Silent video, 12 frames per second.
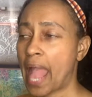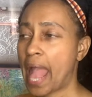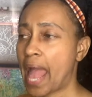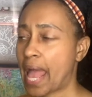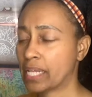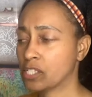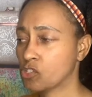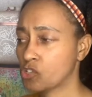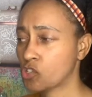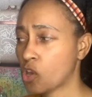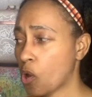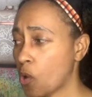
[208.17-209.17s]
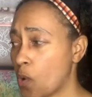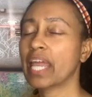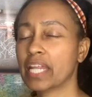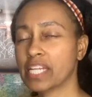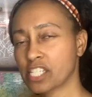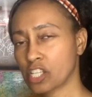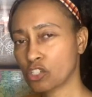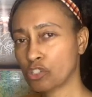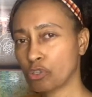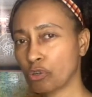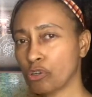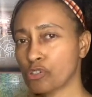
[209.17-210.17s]
And so it is a
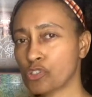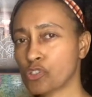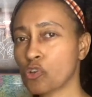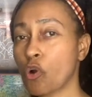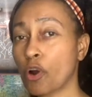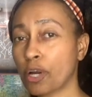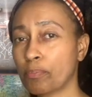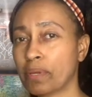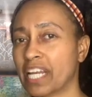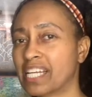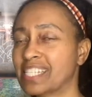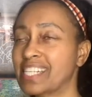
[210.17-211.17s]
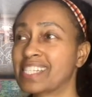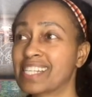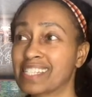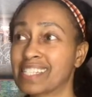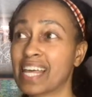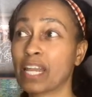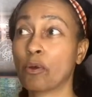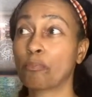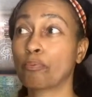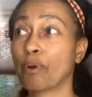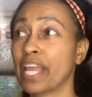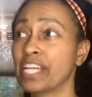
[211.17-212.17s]
dual sword because it's a
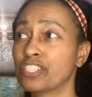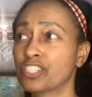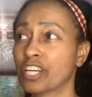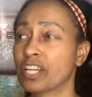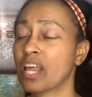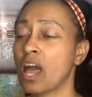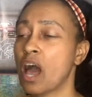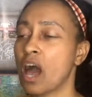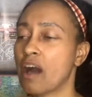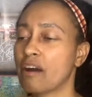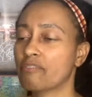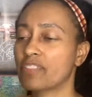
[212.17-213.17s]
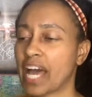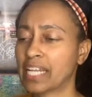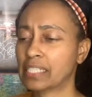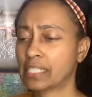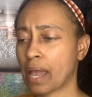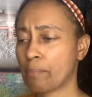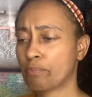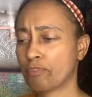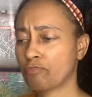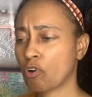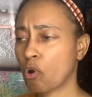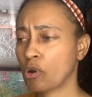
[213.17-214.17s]
celebration of that type of
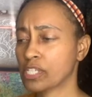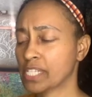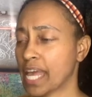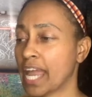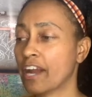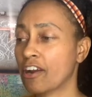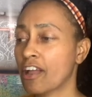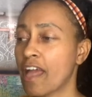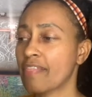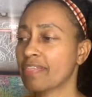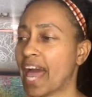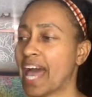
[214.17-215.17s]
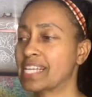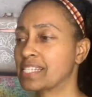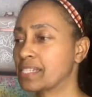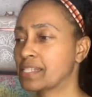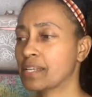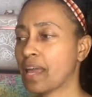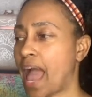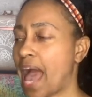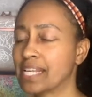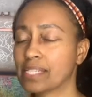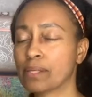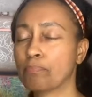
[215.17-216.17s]
coarse hair that
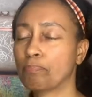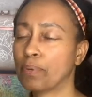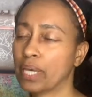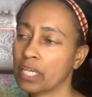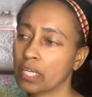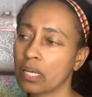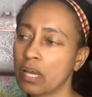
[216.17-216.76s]
hasn't been